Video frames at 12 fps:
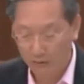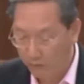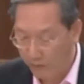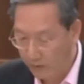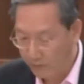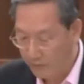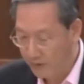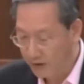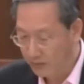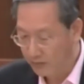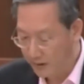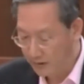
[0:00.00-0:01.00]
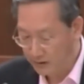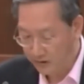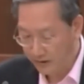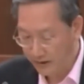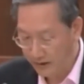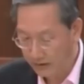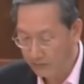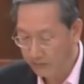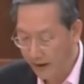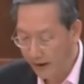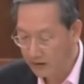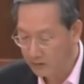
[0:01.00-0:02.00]
With your permission, Madam Chair, may
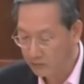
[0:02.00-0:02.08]
I